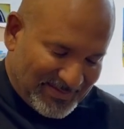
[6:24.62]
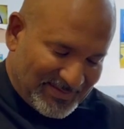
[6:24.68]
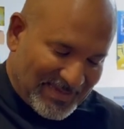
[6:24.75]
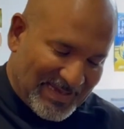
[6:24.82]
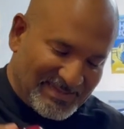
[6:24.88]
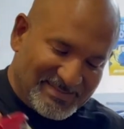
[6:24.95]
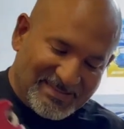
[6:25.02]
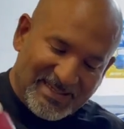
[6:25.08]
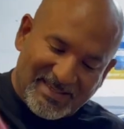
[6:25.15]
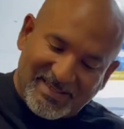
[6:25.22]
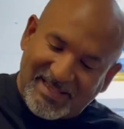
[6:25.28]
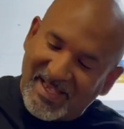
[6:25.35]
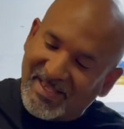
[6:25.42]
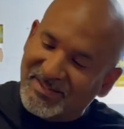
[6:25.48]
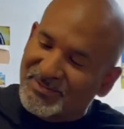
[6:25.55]
That's the
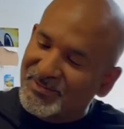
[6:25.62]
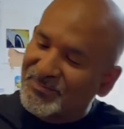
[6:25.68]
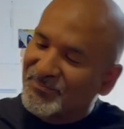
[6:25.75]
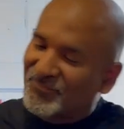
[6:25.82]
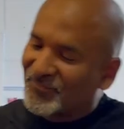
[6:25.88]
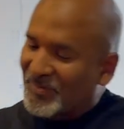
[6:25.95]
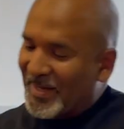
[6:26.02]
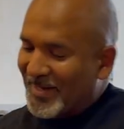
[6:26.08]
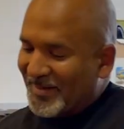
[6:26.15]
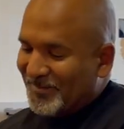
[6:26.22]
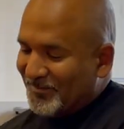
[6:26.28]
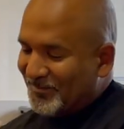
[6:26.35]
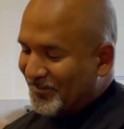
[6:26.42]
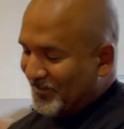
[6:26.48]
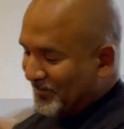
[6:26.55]
Ktuned red
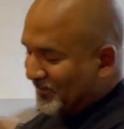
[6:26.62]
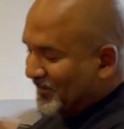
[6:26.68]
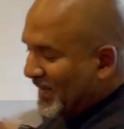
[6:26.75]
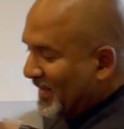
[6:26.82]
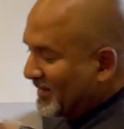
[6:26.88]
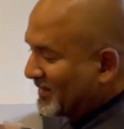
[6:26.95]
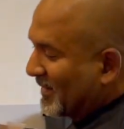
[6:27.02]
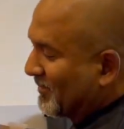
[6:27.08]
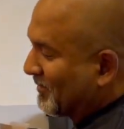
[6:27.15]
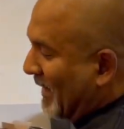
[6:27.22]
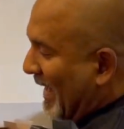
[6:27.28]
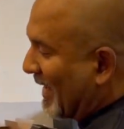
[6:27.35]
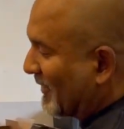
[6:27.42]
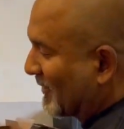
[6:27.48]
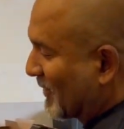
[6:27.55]
vented
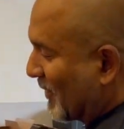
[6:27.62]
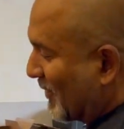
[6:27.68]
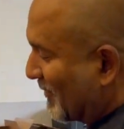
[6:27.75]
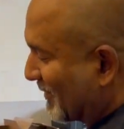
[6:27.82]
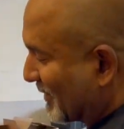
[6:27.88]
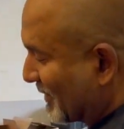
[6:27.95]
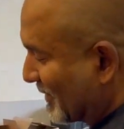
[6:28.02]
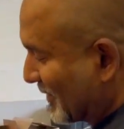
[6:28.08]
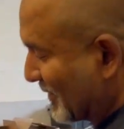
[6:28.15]
valve cover.